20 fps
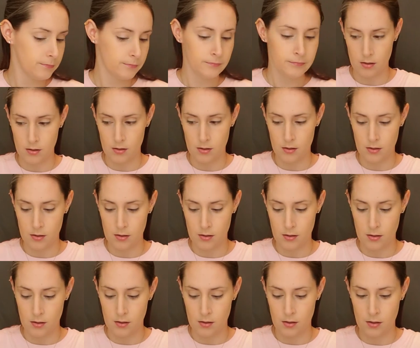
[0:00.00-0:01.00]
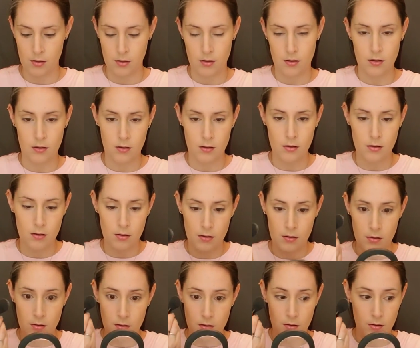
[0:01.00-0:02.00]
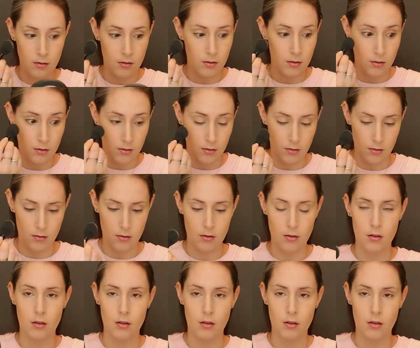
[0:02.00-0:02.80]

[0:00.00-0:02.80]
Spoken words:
Nothing is said.